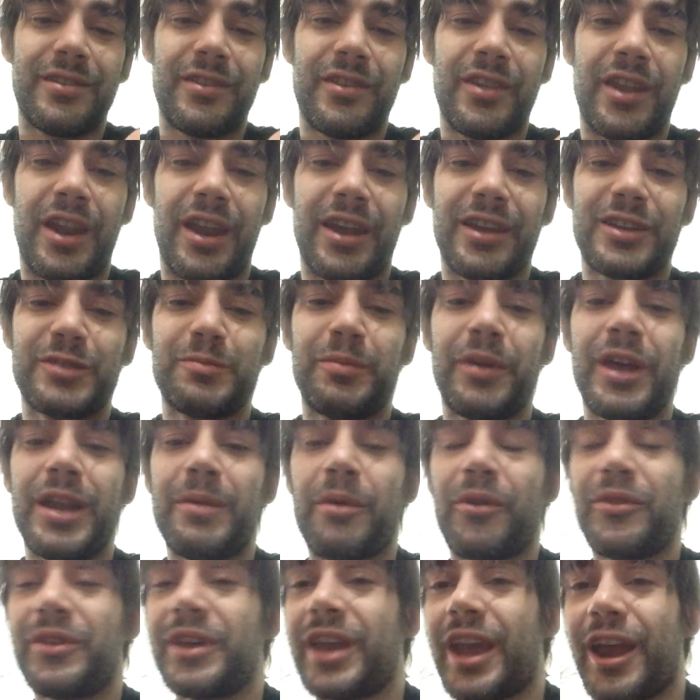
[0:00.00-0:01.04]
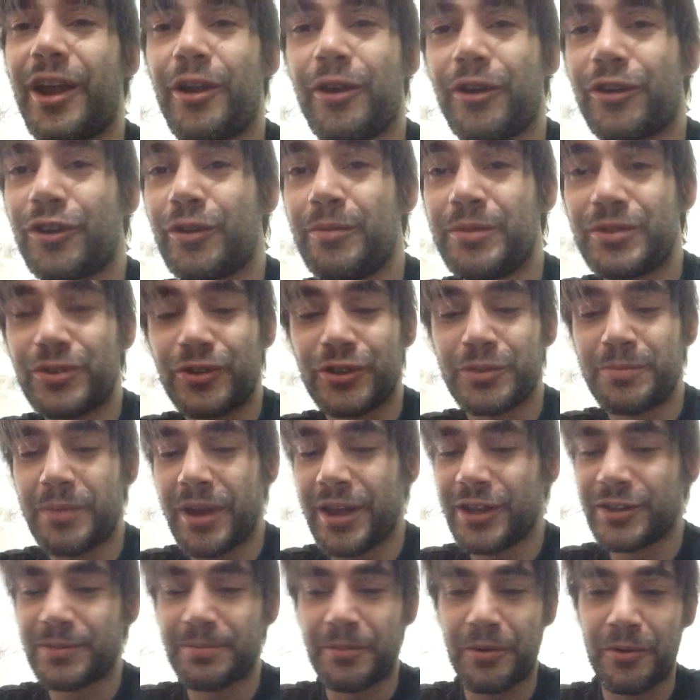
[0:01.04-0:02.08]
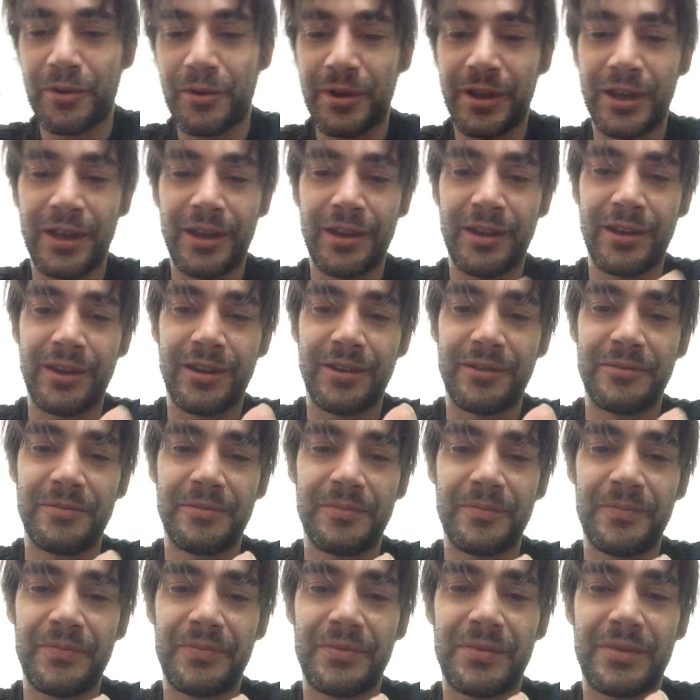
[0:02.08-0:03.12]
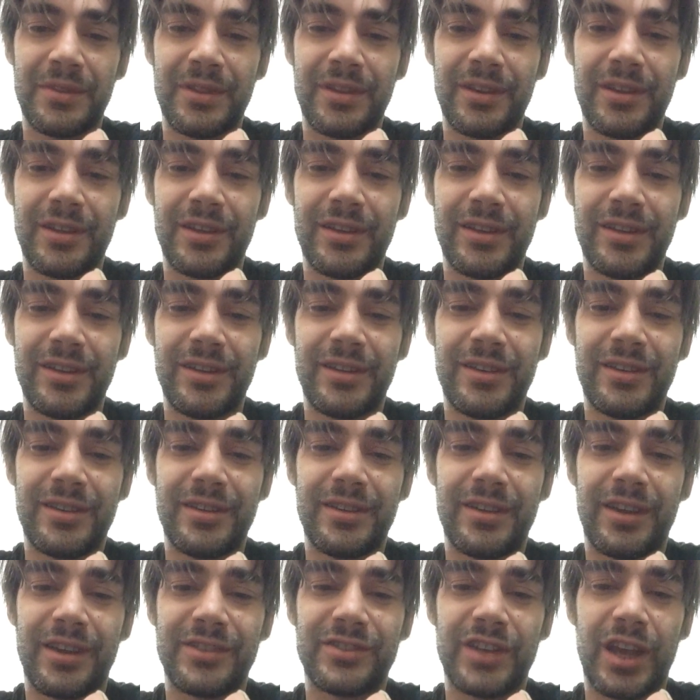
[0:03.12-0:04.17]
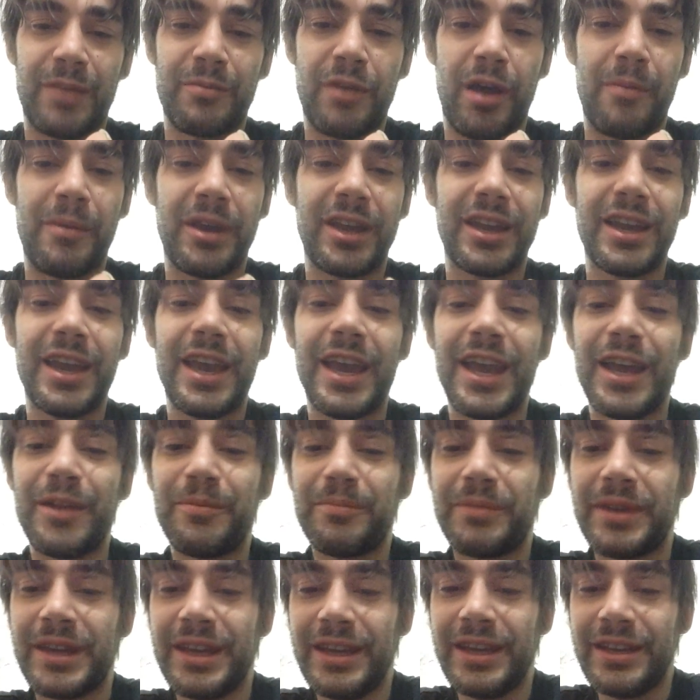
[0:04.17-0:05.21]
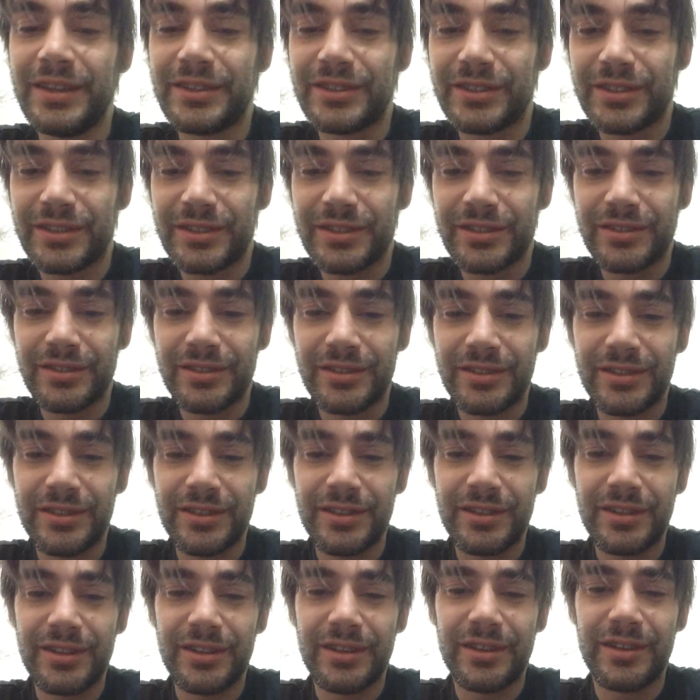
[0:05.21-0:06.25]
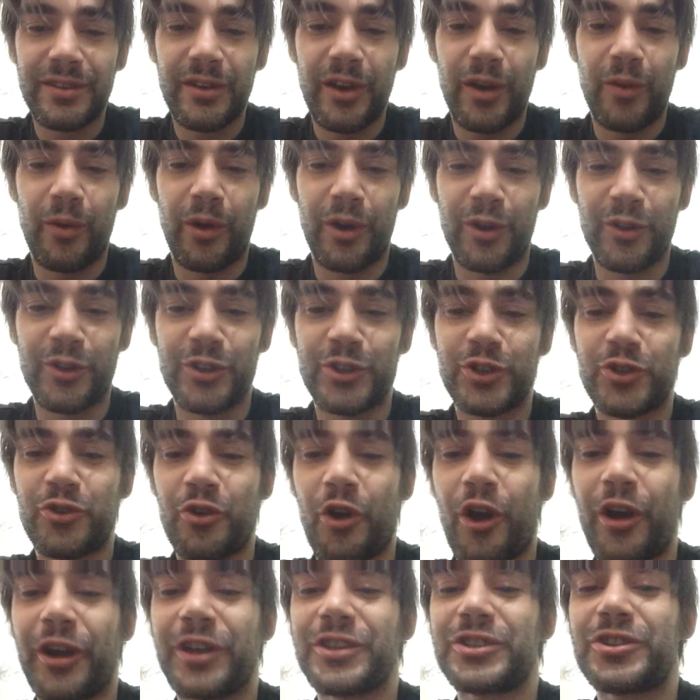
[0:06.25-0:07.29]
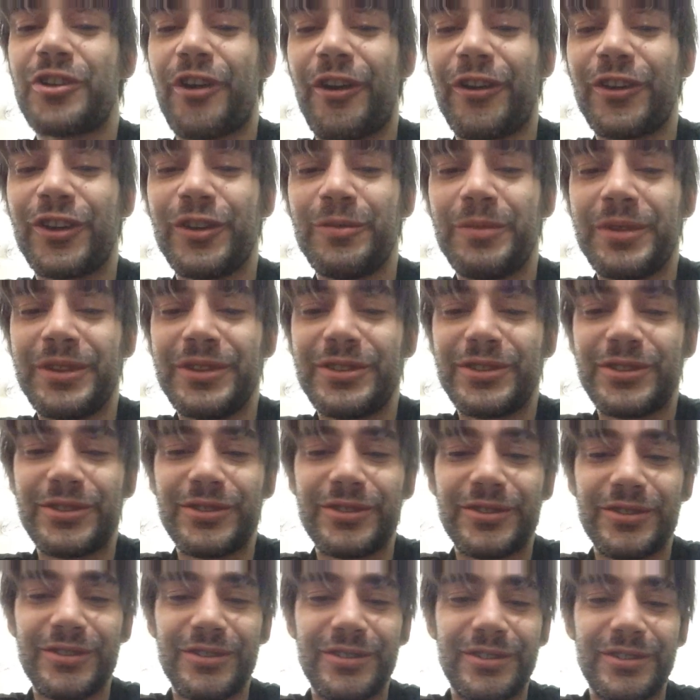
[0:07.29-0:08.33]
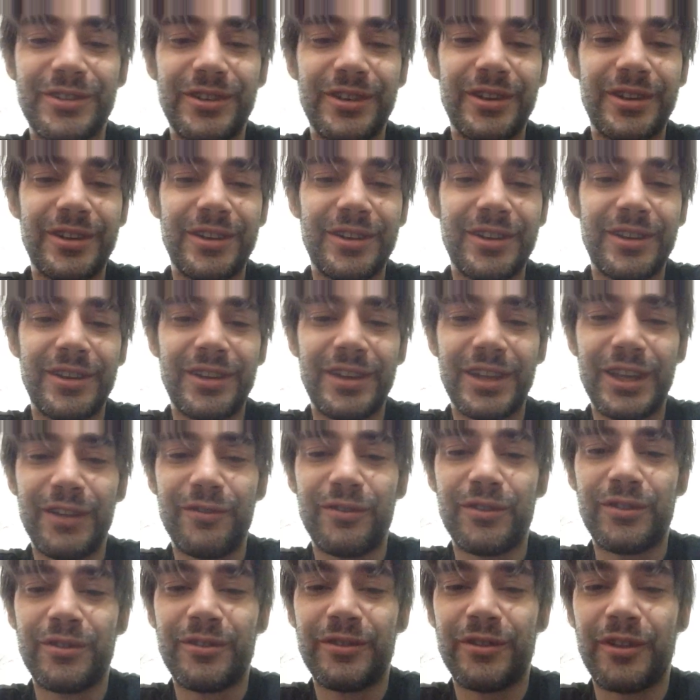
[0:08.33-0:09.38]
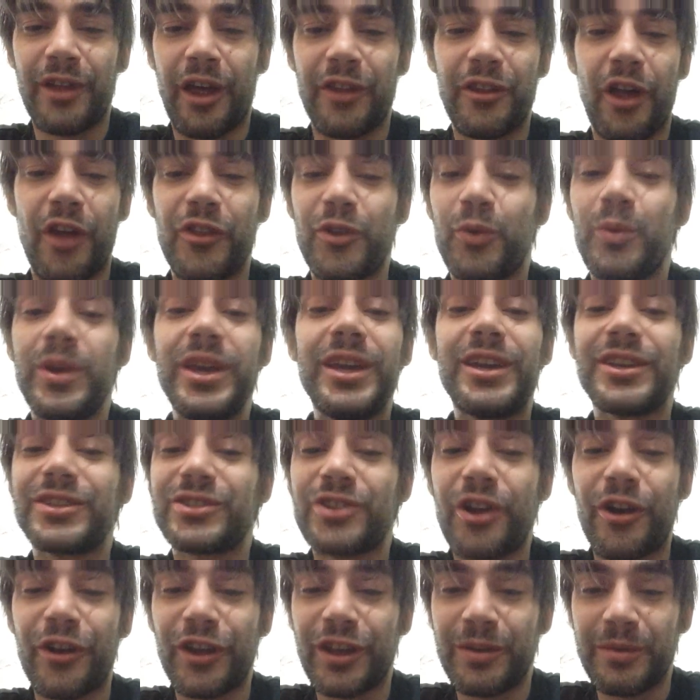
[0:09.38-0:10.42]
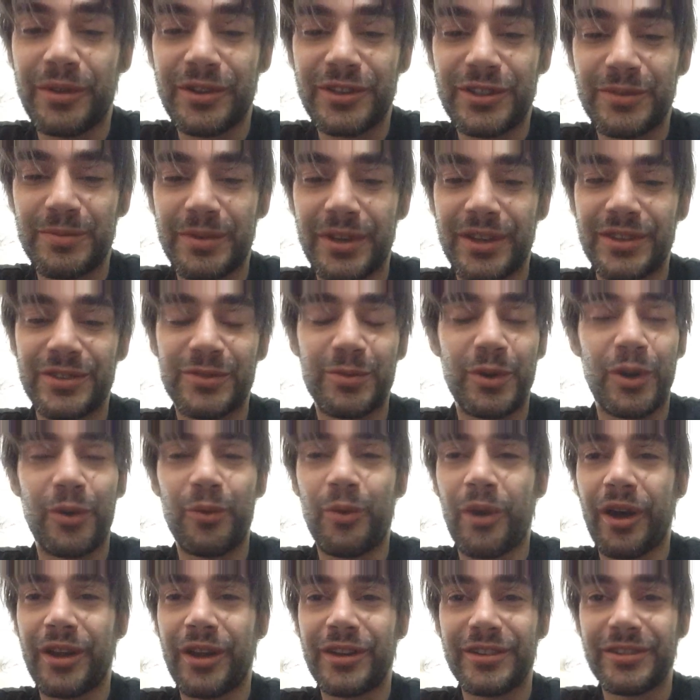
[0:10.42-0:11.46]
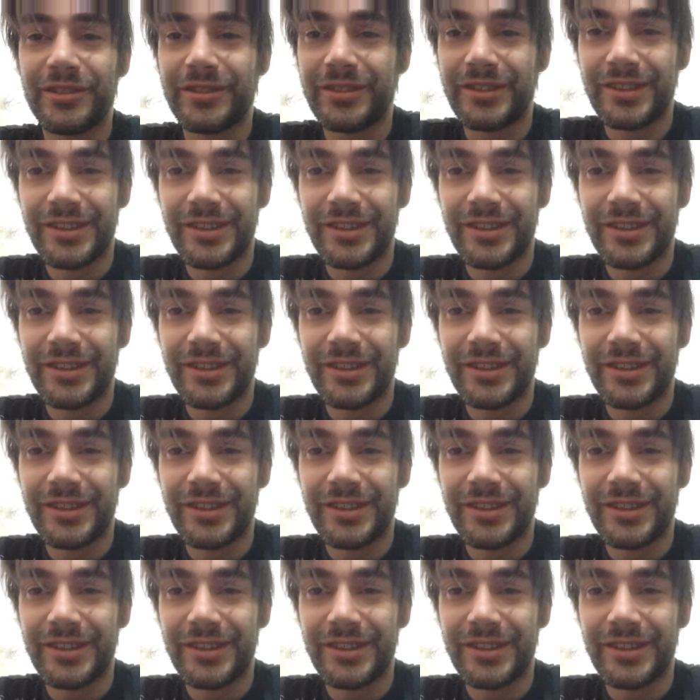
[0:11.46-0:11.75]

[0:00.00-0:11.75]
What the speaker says: And then I explain about the character, Mr. Space Marine. Say I'm not making a hit piece. I want to have the strongest arguments, even not the weakest arguments, because we don't want